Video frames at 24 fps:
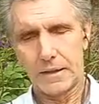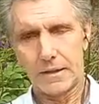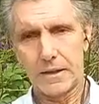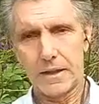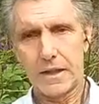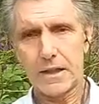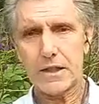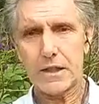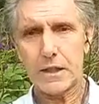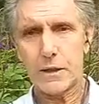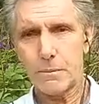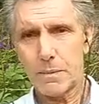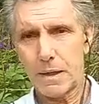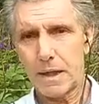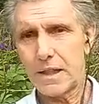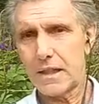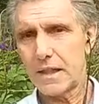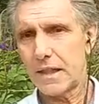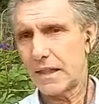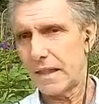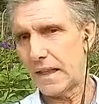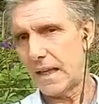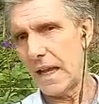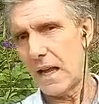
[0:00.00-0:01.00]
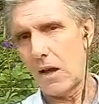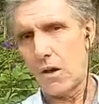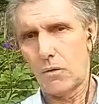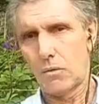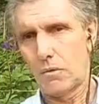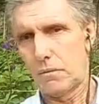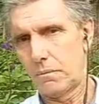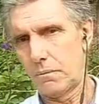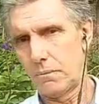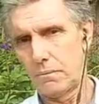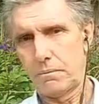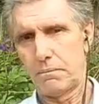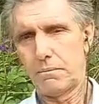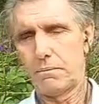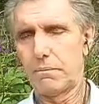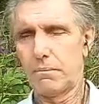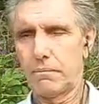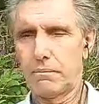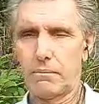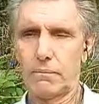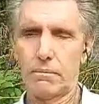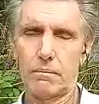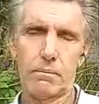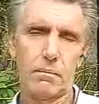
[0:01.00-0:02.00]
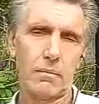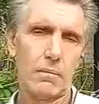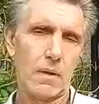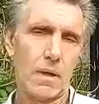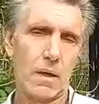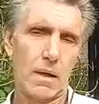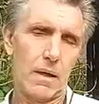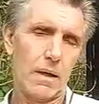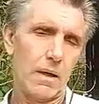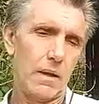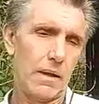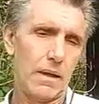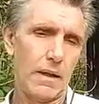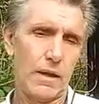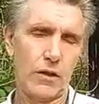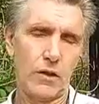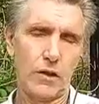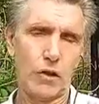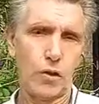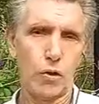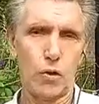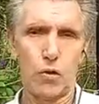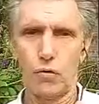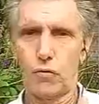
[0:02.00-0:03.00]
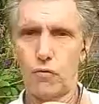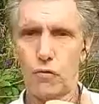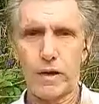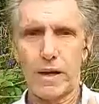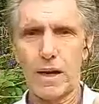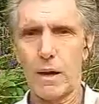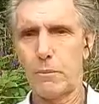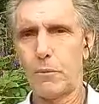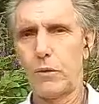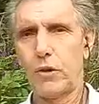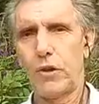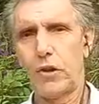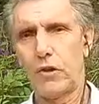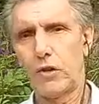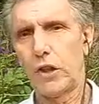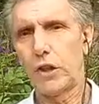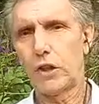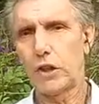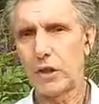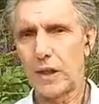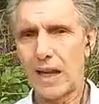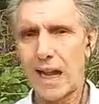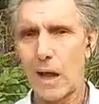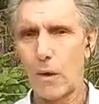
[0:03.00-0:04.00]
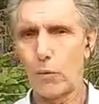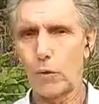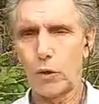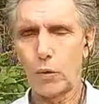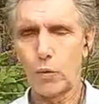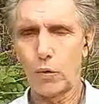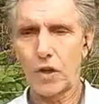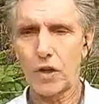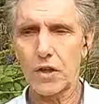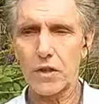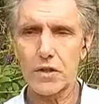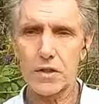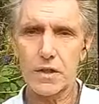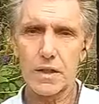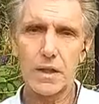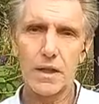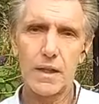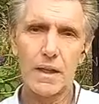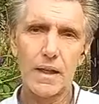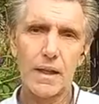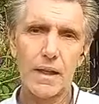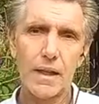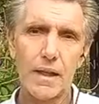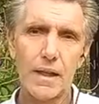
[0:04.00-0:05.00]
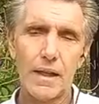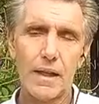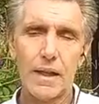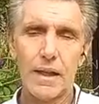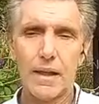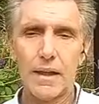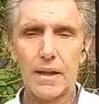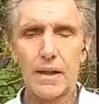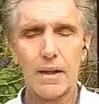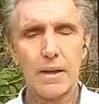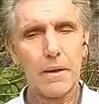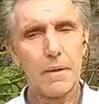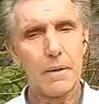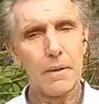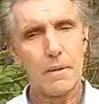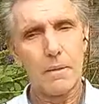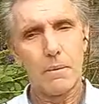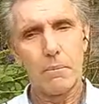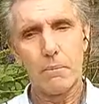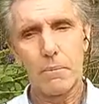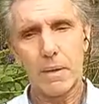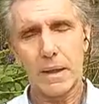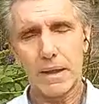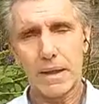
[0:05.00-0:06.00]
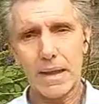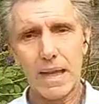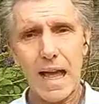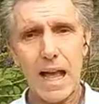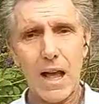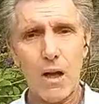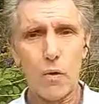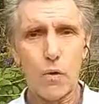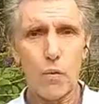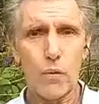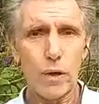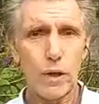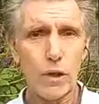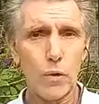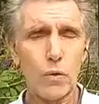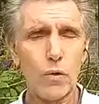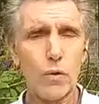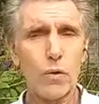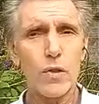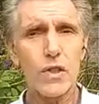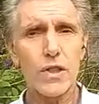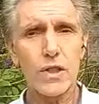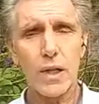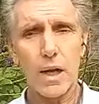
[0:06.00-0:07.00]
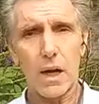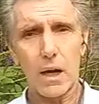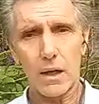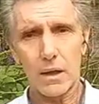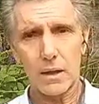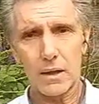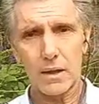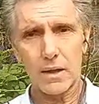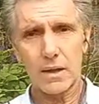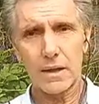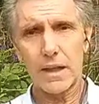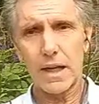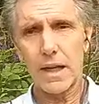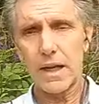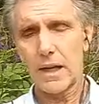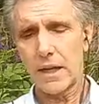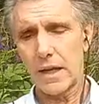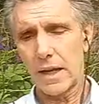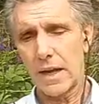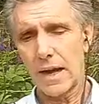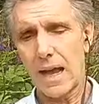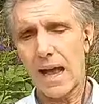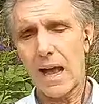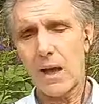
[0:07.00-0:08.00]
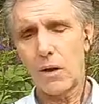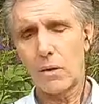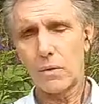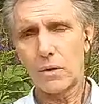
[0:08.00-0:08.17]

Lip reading: this is basically how, in a short recapitulation, how it works. But now when you start taking